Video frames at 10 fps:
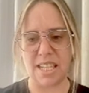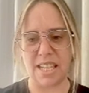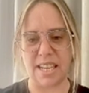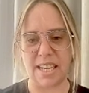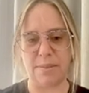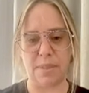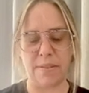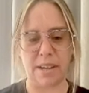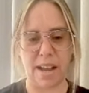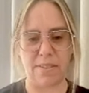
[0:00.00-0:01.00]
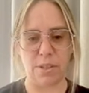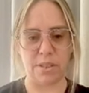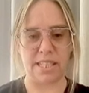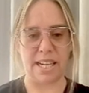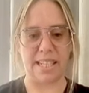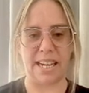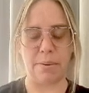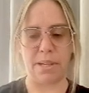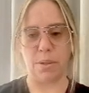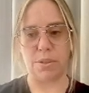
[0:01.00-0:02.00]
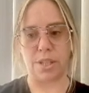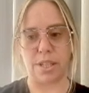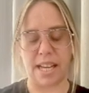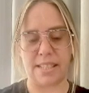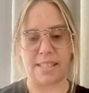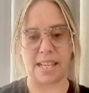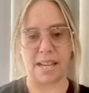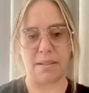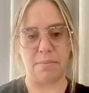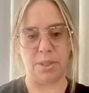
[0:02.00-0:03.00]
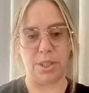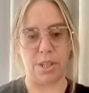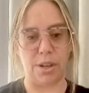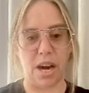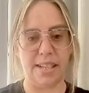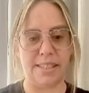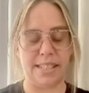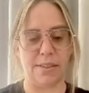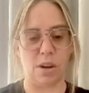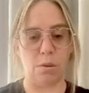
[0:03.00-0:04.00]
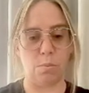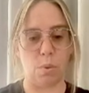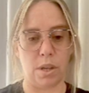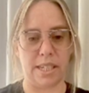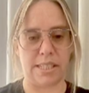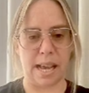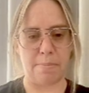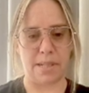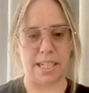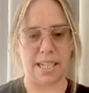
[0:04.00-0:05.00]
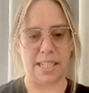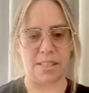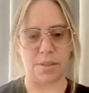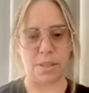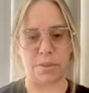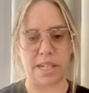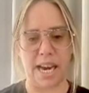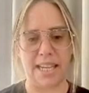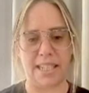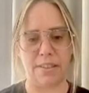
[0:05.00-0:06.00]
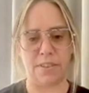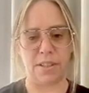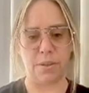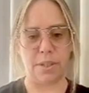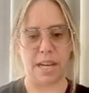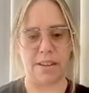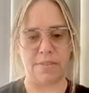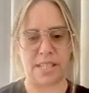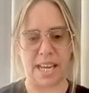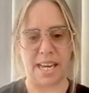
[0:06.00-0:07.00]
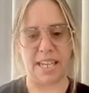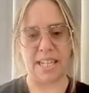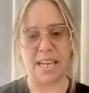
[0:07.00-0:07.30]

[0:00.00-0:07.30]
And if we have a look down here, we also get some, idea on what is happening here. So it's creating the Feel Good NFT